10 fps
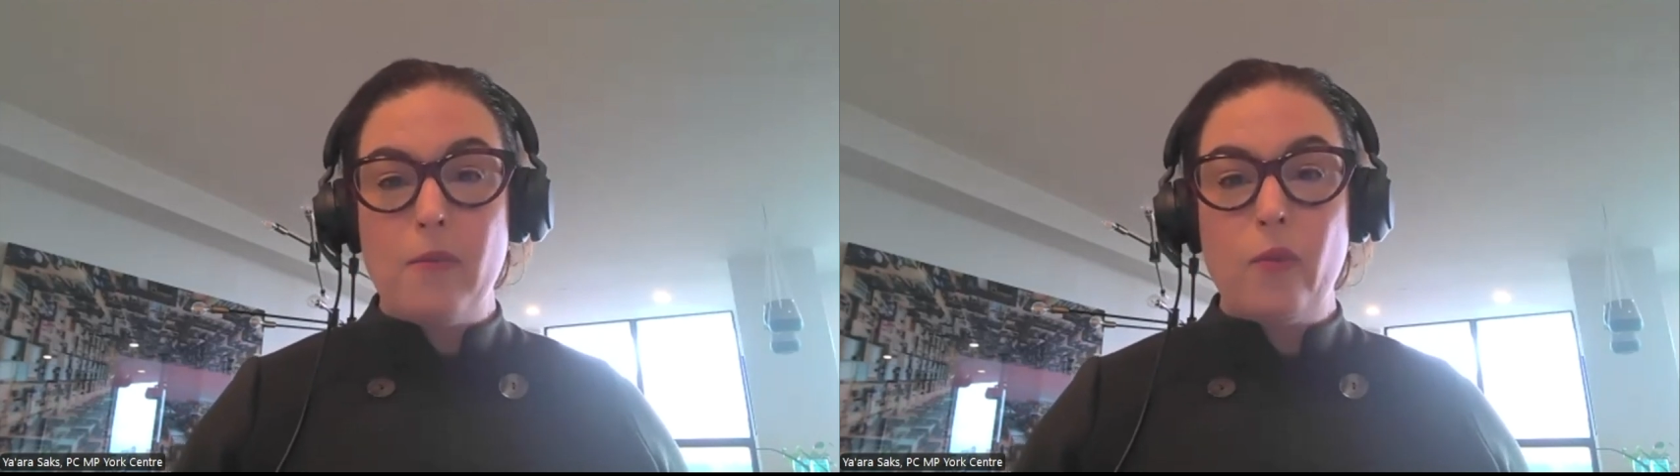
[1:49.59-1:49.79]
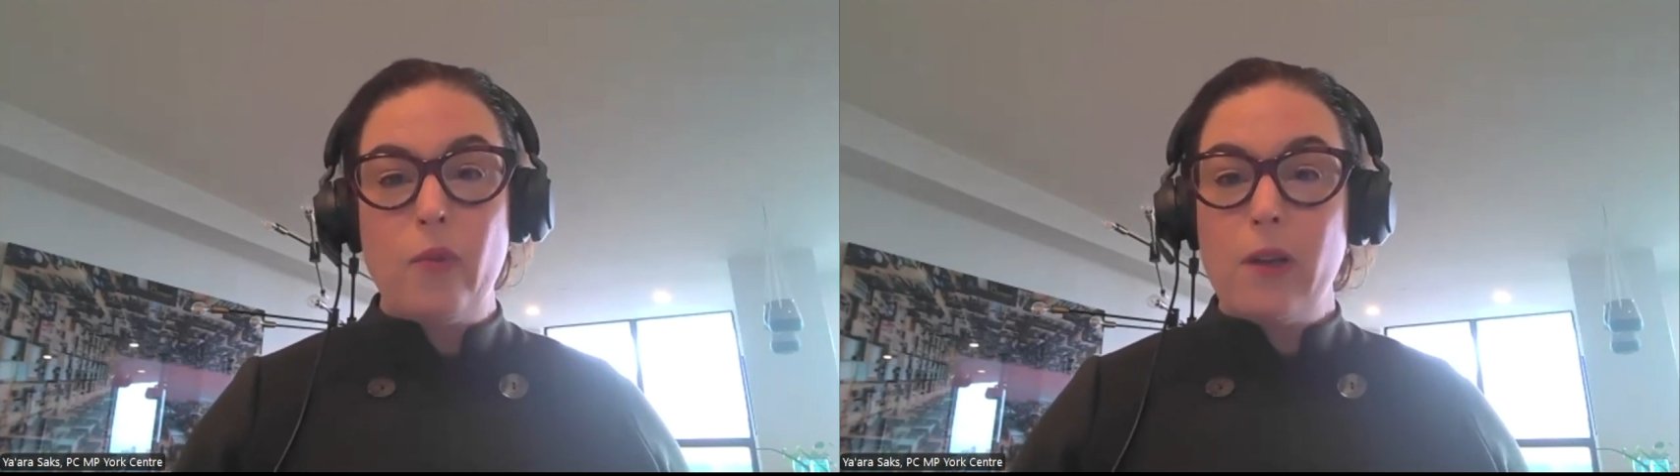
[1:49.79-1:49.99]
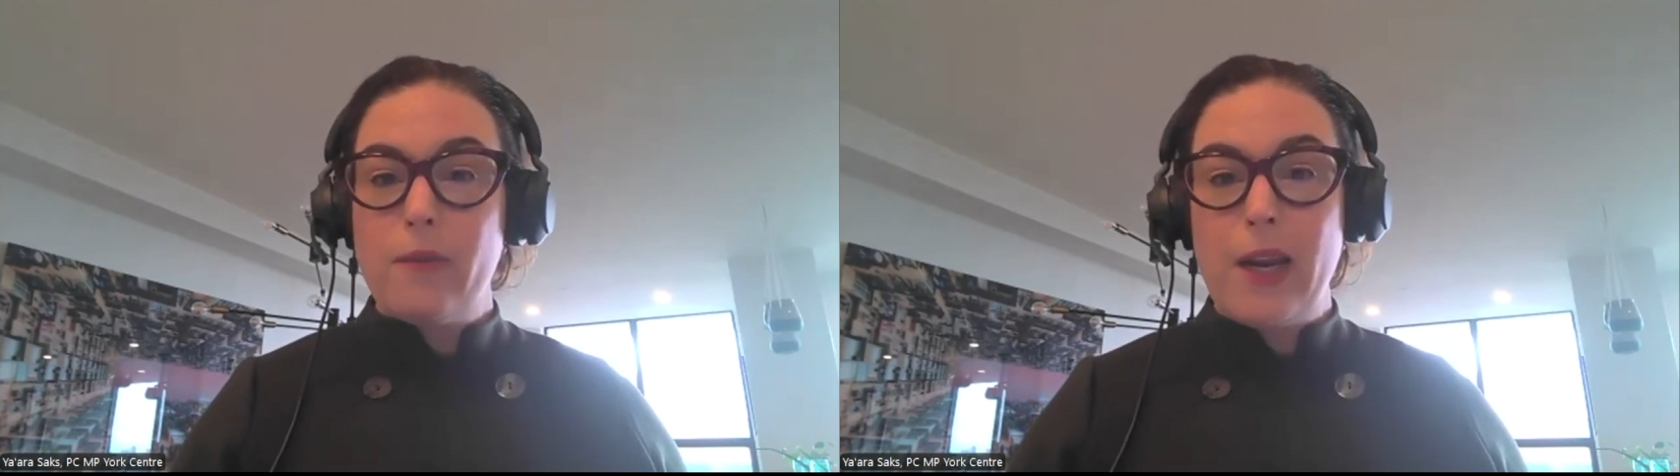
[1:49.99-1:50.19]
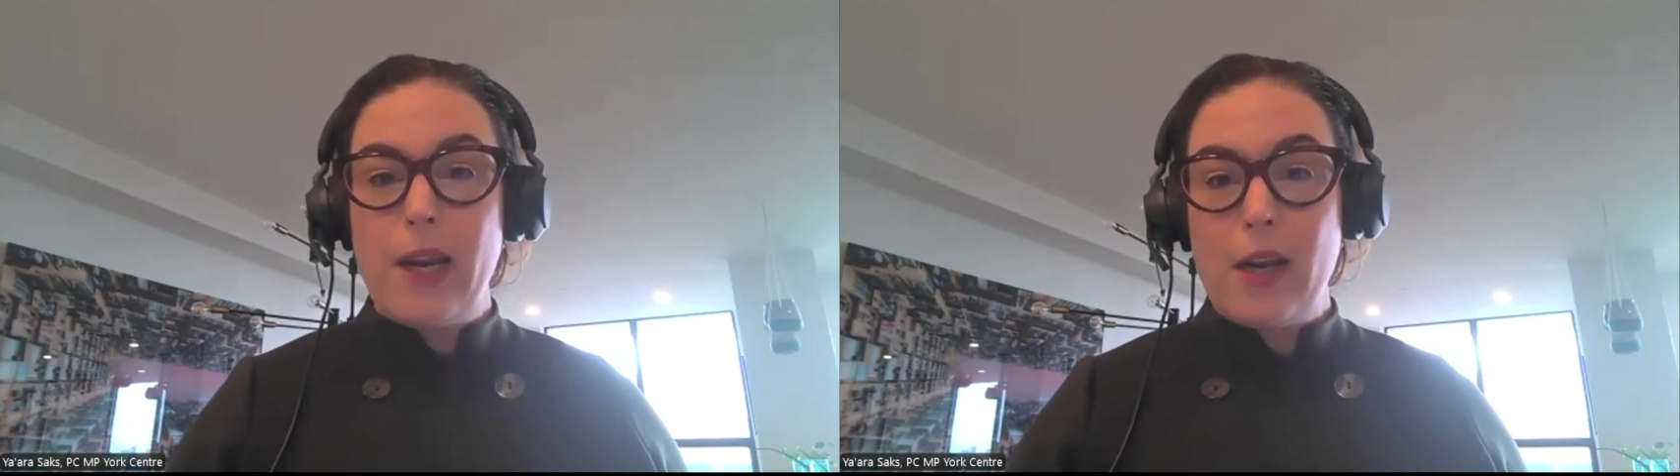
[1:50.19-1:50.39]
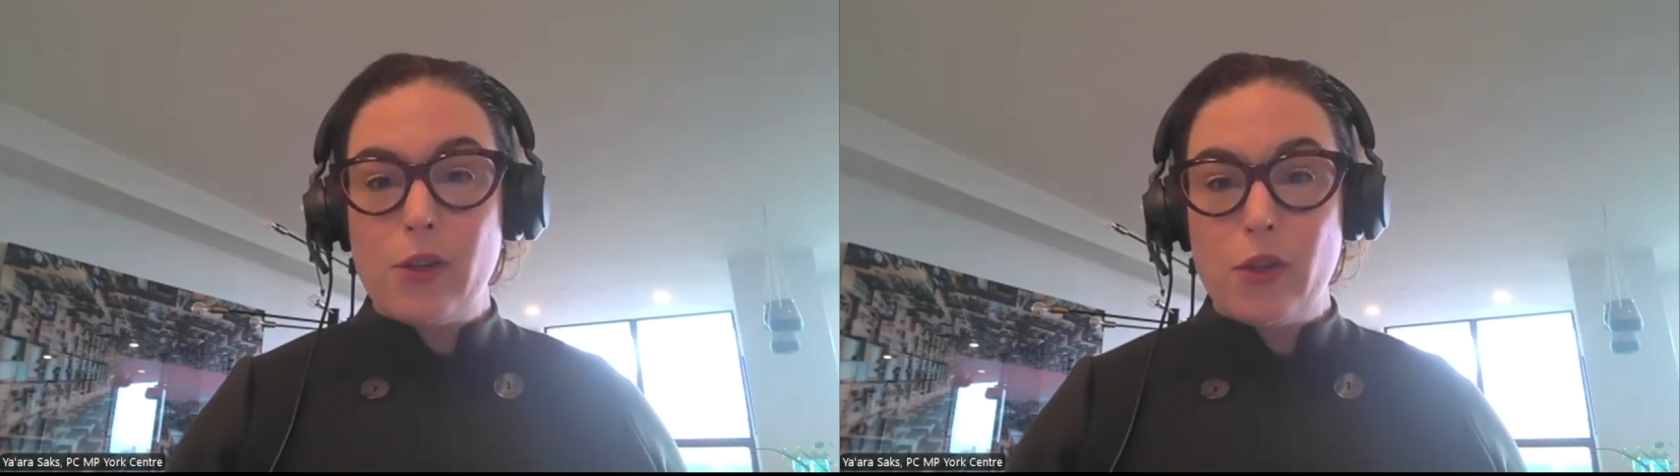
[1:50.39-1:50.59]
real
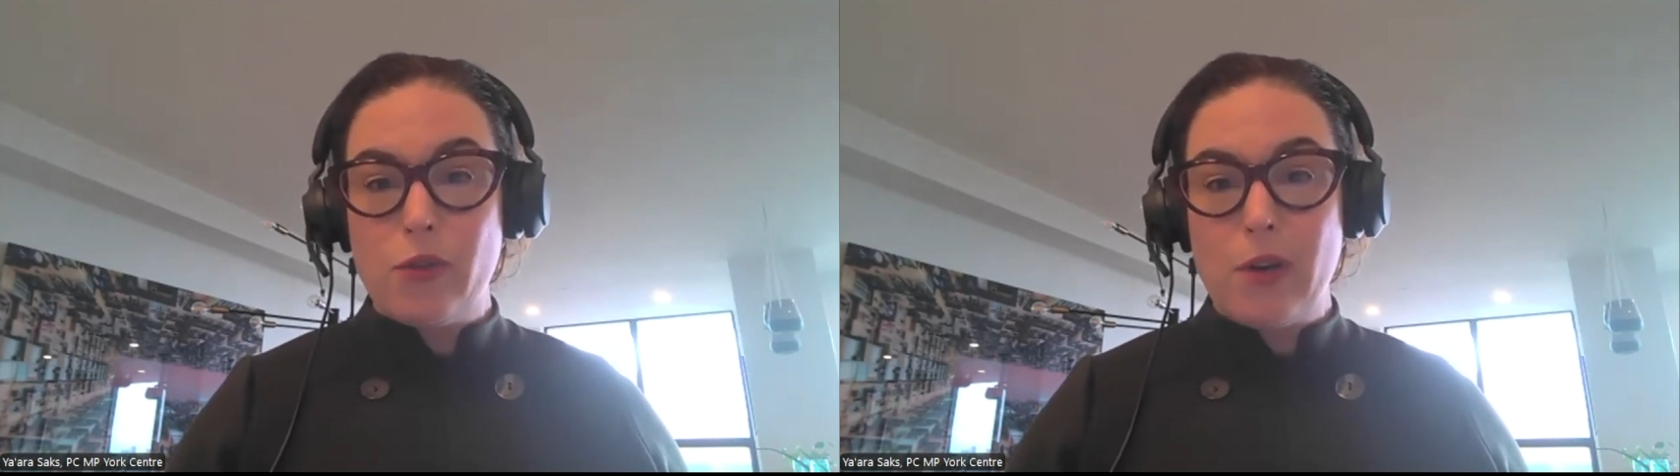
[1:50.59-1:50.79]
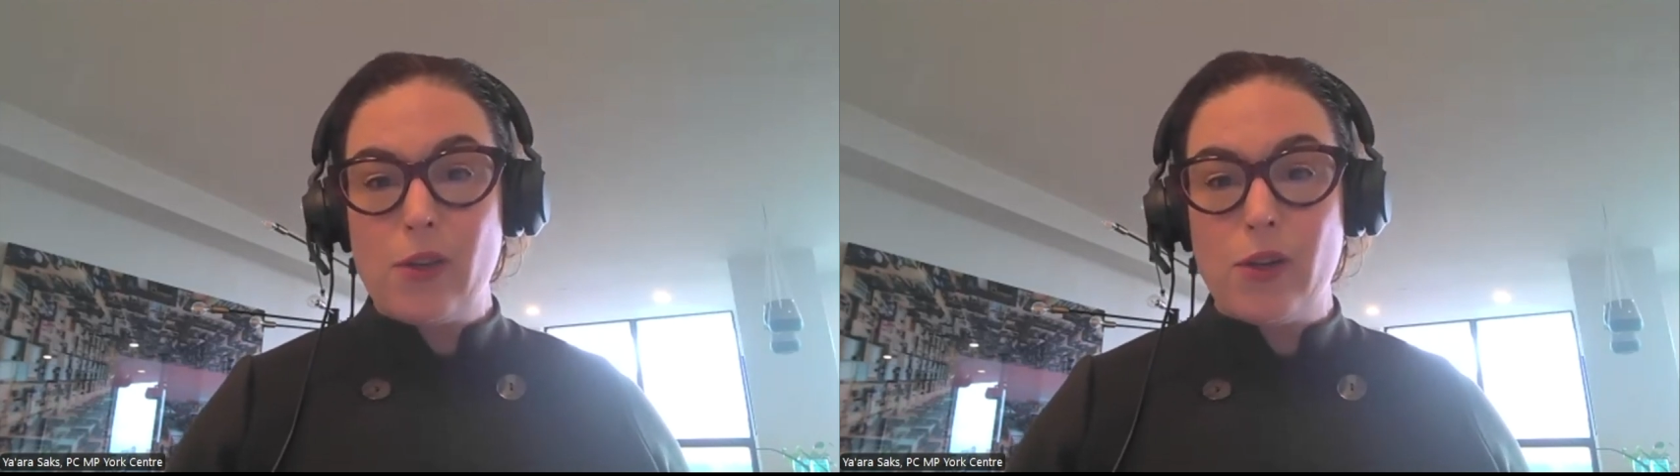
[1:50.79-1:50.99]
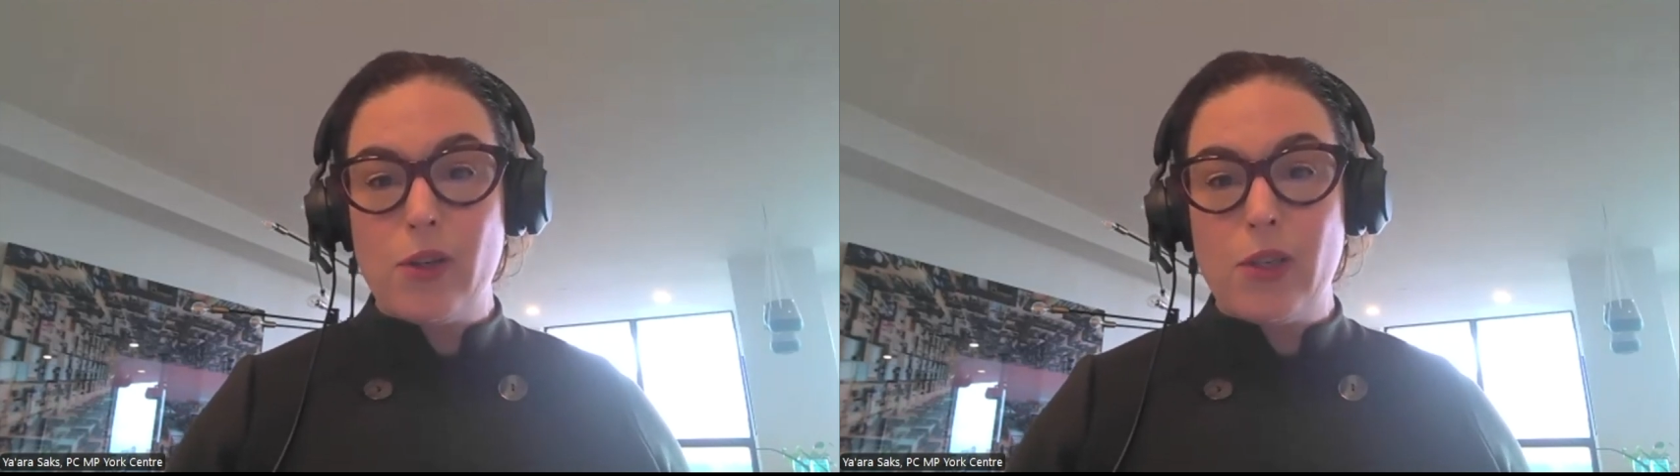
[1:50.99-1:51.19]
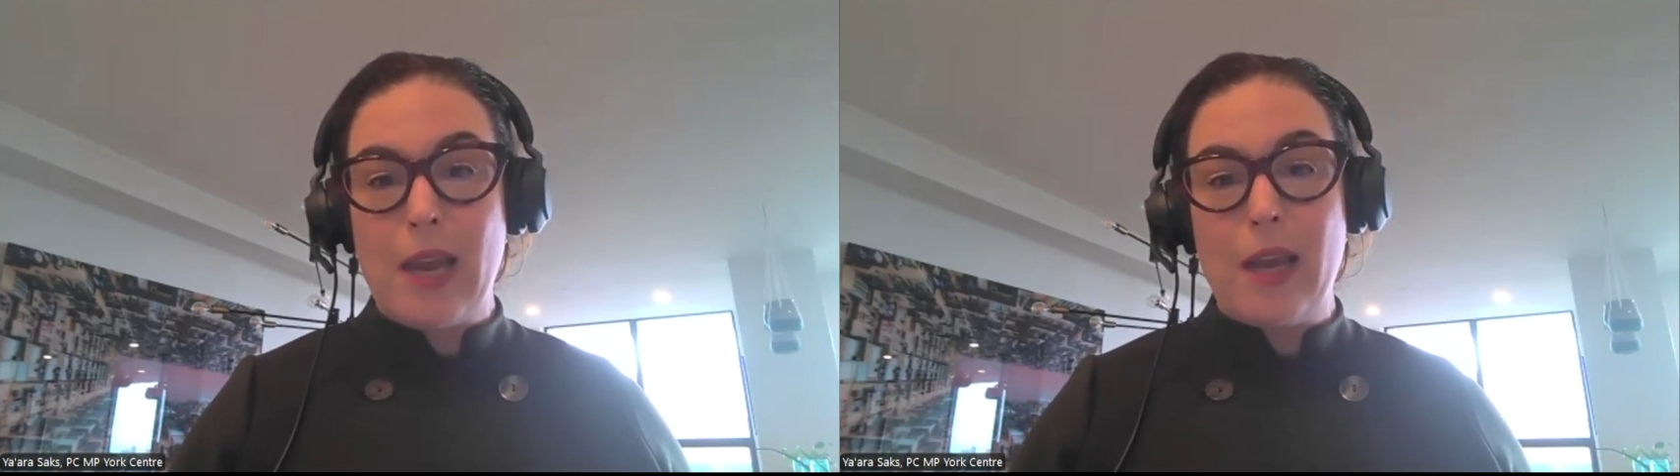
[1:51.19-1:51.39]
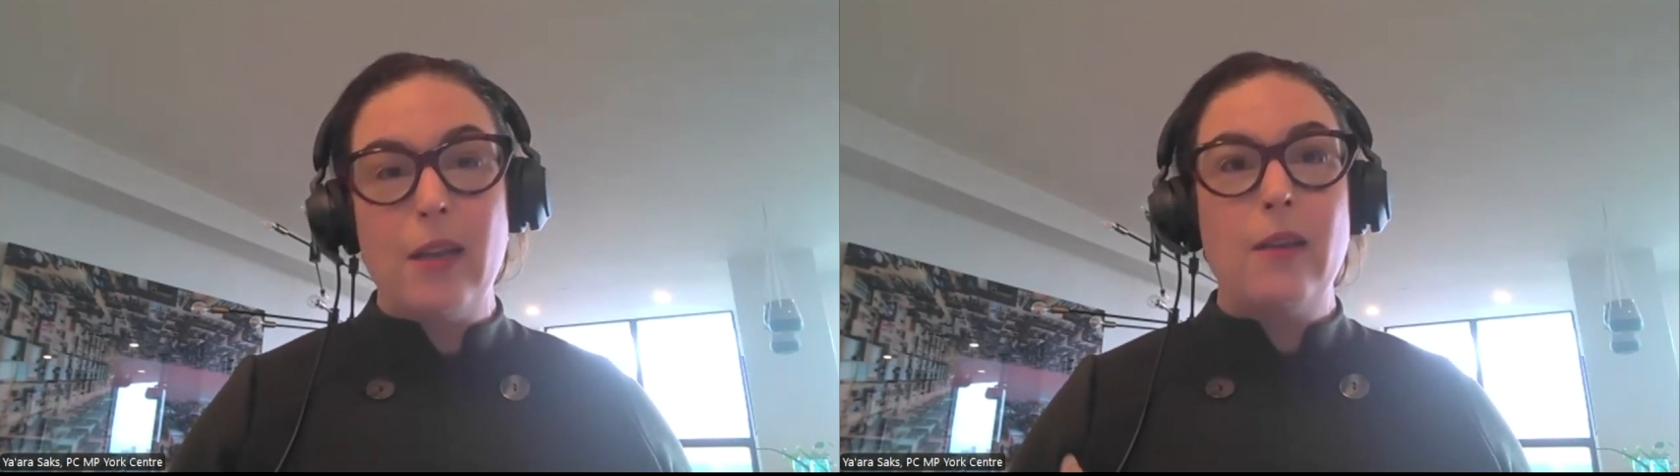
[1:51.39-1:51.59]
financial stressors that